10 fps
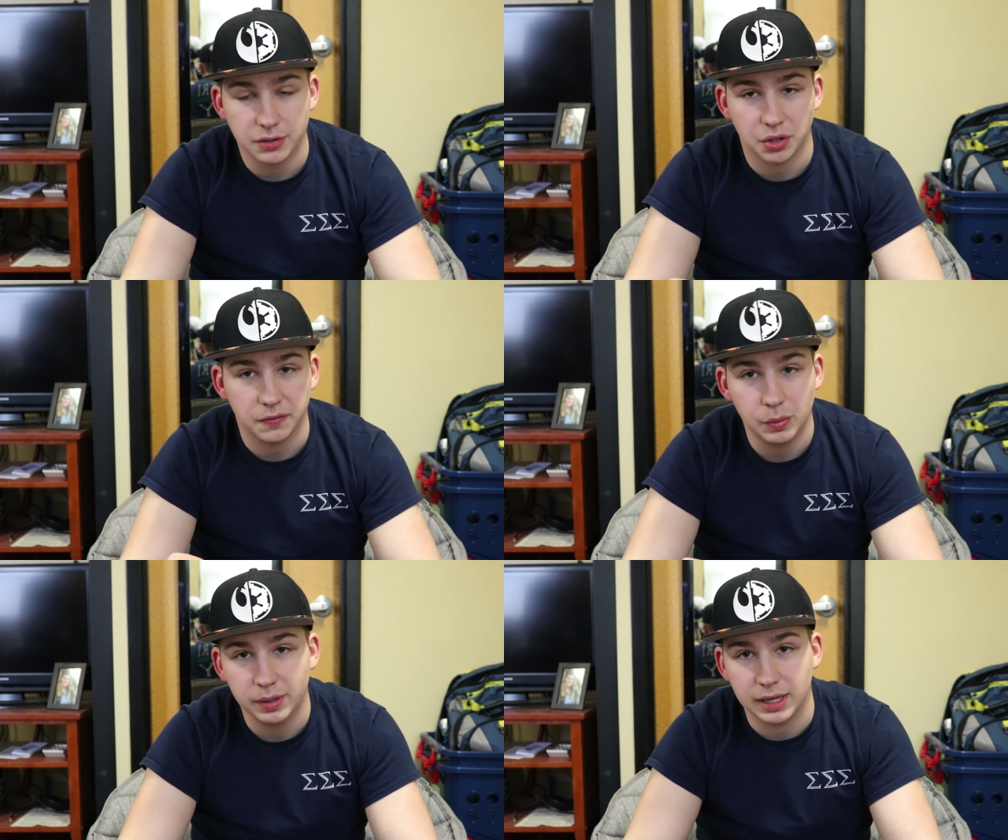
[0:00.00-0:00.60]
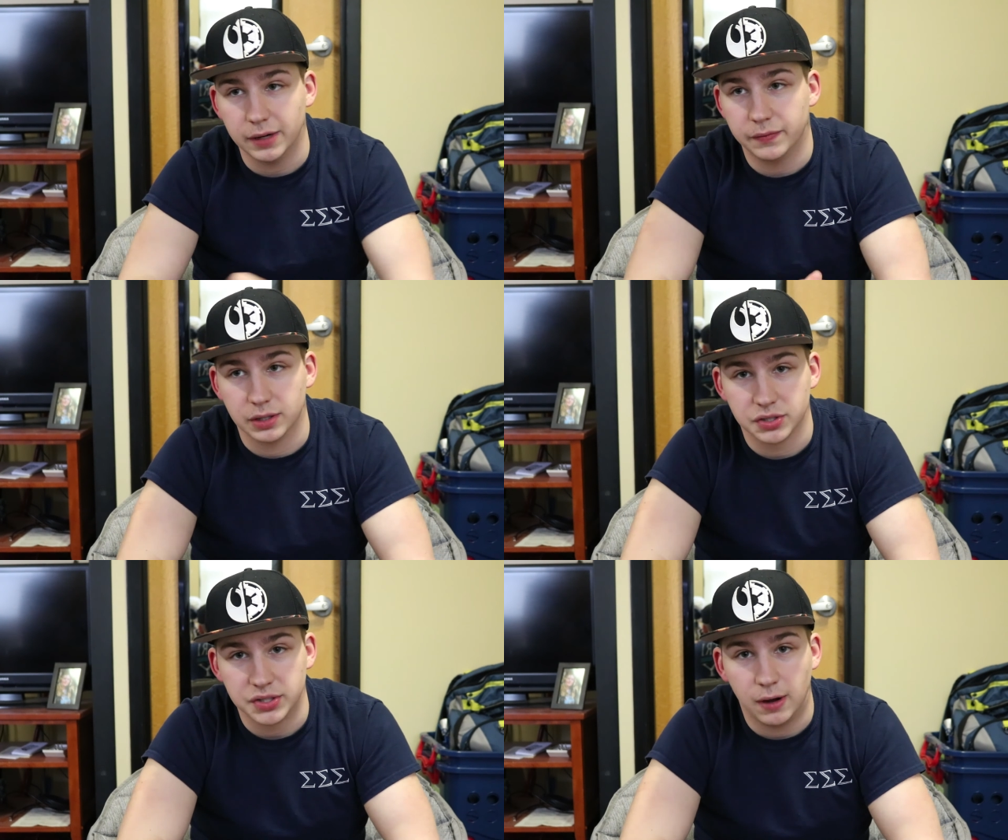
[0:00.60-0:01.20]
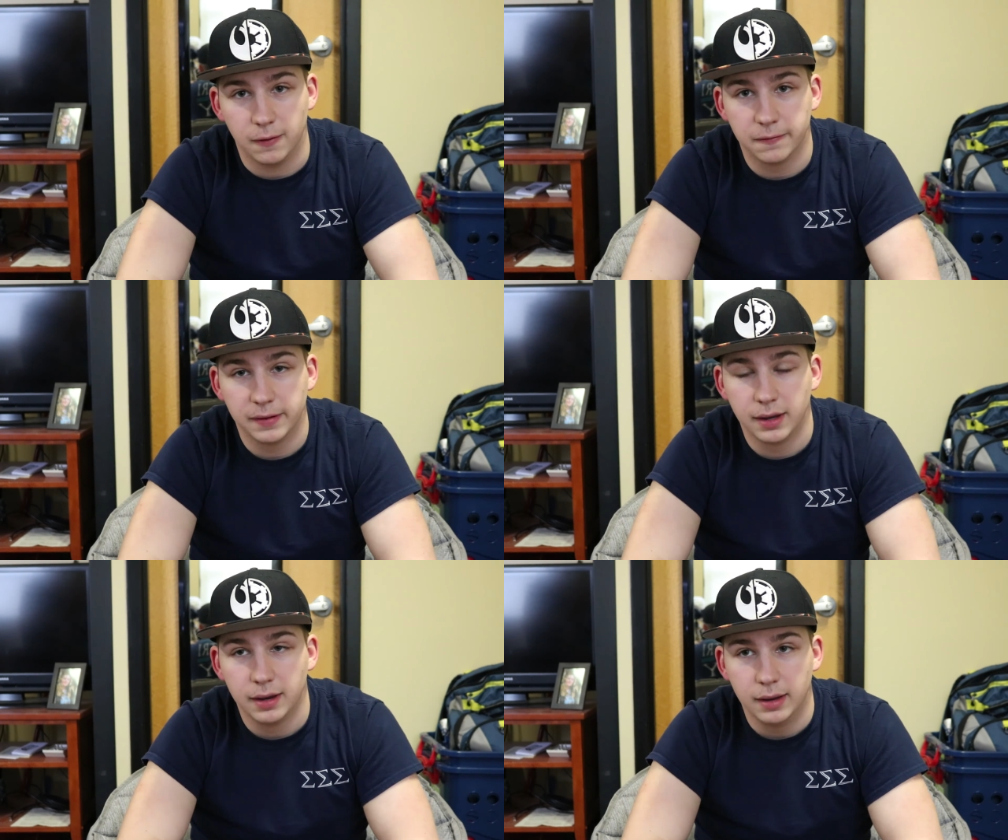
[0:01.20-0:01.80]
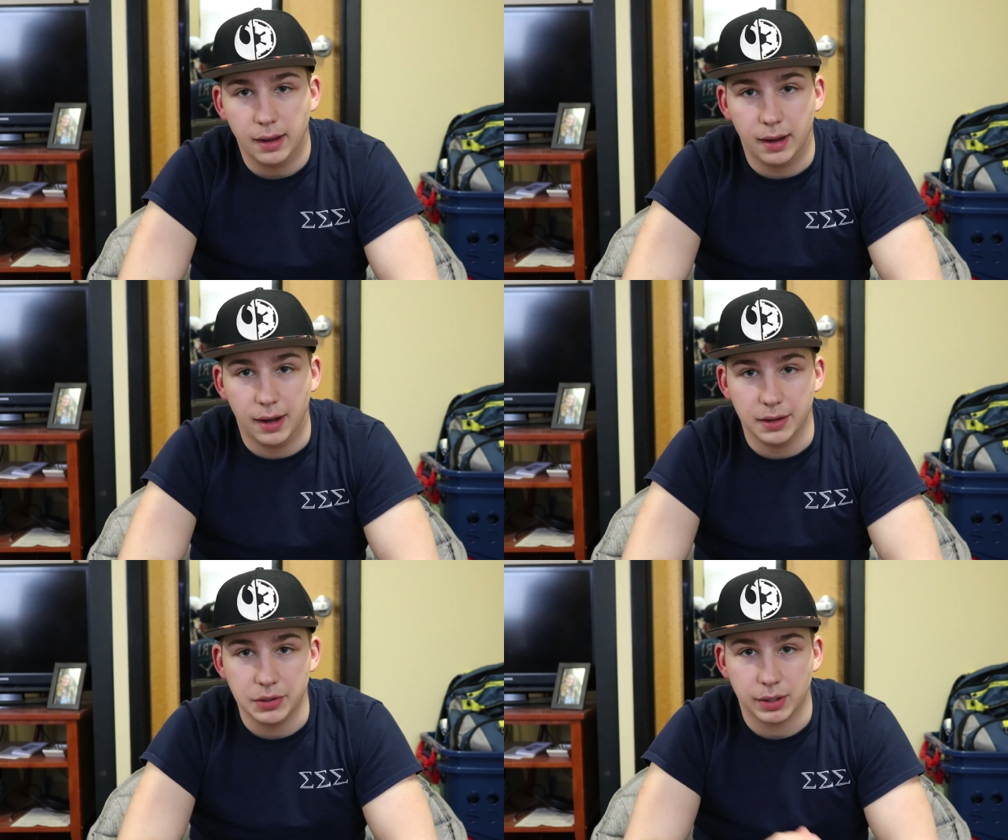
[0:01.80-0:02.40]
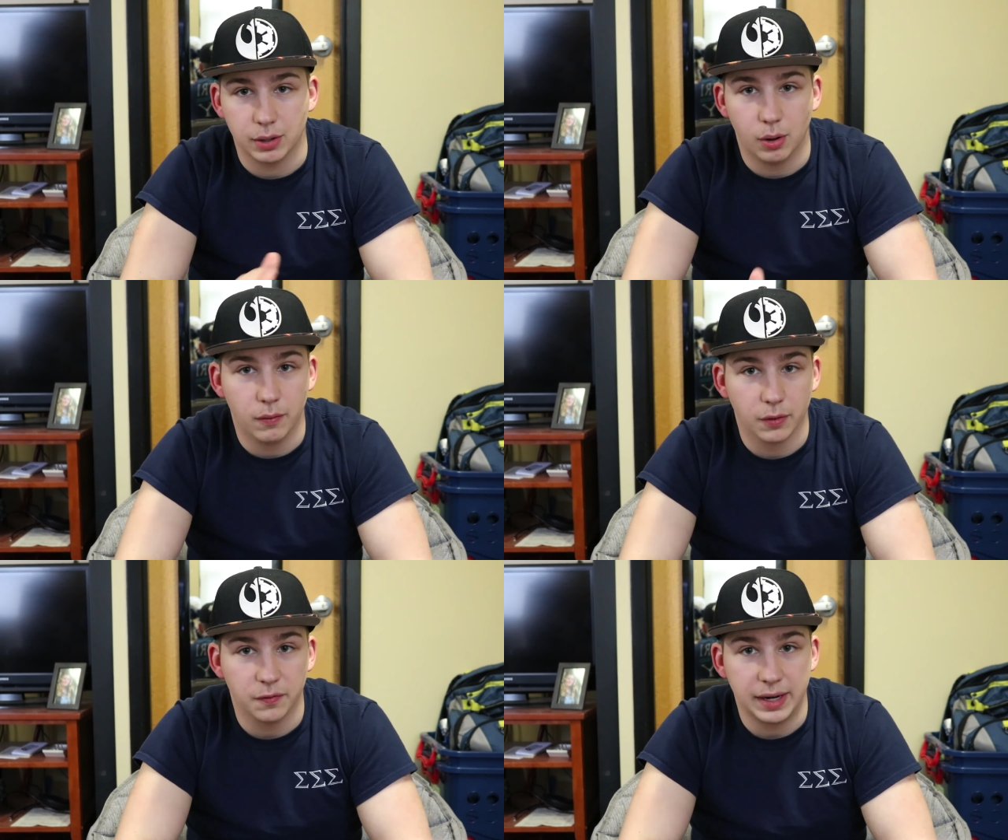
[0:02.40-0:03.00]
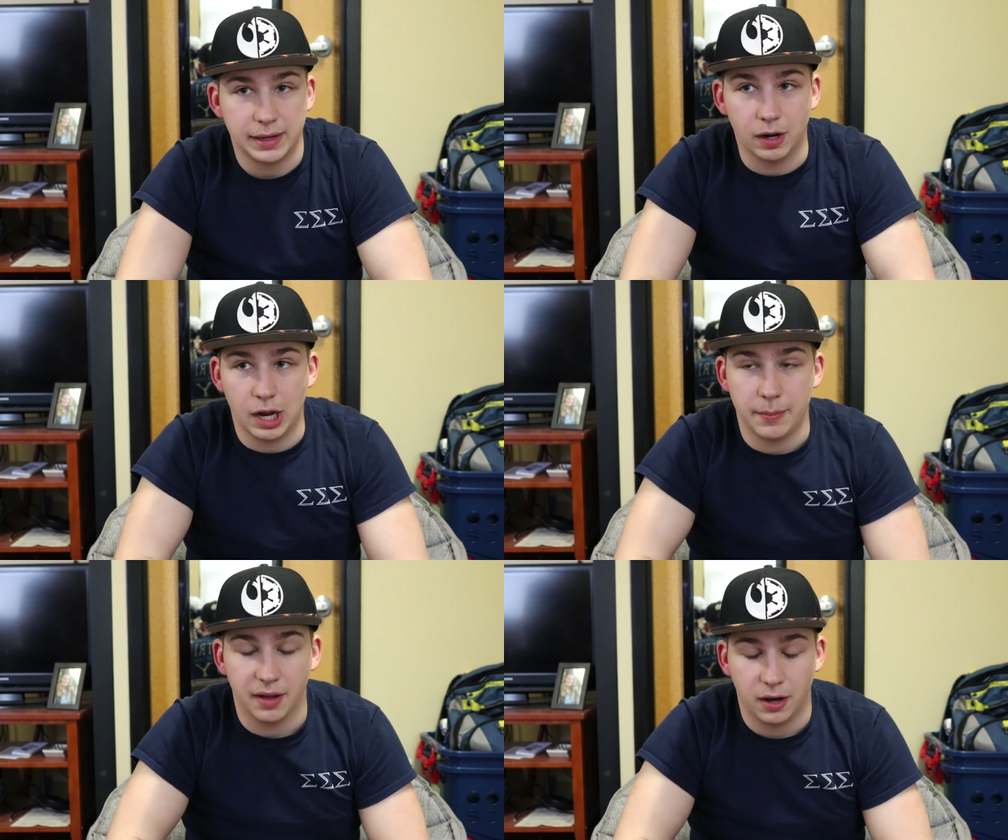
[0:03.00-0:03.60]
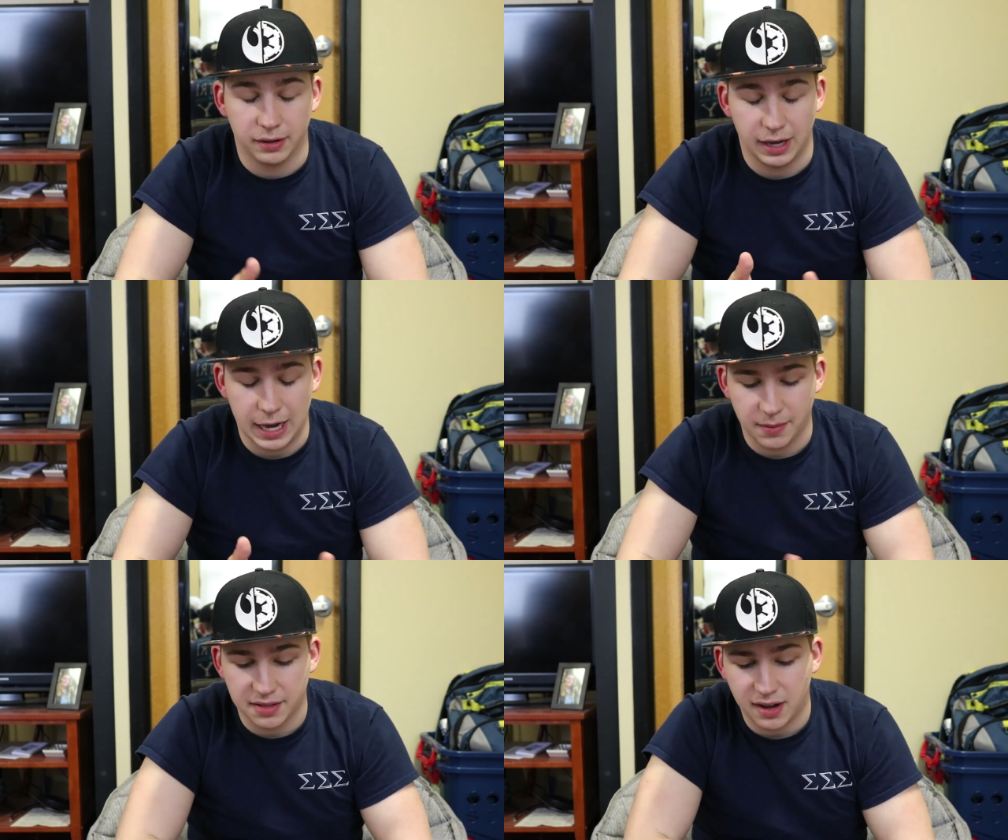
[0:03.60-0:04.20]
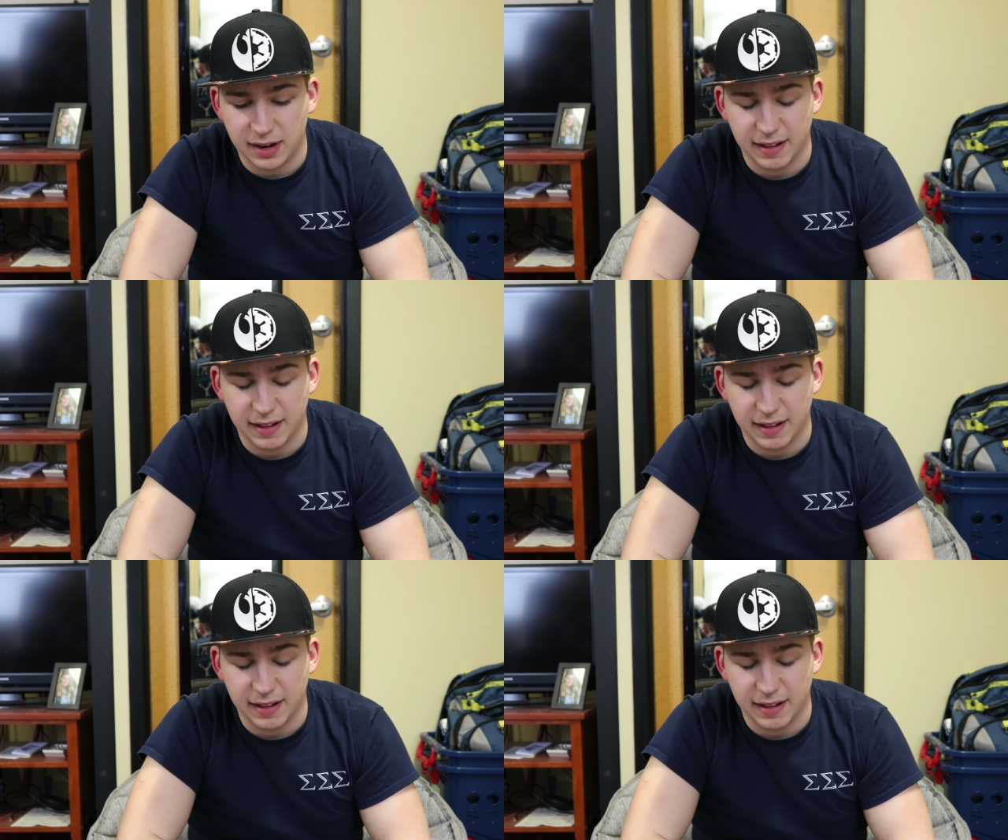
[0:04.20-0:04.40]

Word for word: So if you want to get it for yourself, uh, you can go over, find it on Amazon.